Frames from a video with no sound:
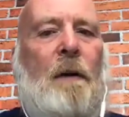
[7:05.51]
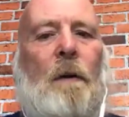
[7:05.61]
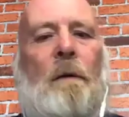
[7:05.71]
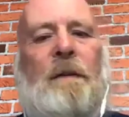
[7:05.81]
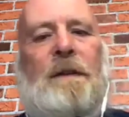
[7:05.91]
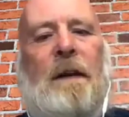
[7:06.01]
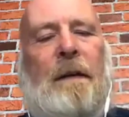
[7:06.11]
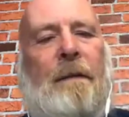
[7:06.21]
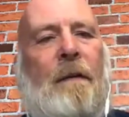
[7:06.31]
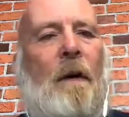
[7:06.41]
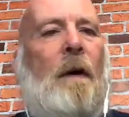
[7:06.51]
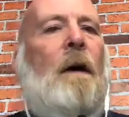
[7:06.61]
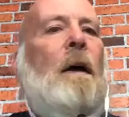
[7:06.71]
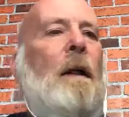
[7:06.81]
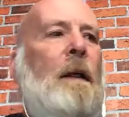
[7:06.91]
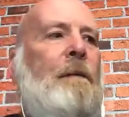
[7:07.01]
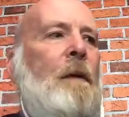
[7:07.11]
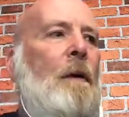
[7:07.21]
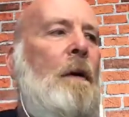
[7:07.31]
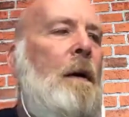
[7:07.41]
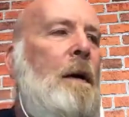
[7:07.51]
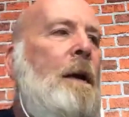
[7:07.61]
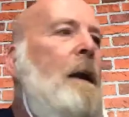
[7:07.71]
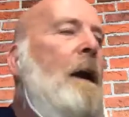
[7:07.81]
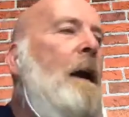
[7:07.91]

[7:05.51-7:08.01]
and all of a sudden they've got a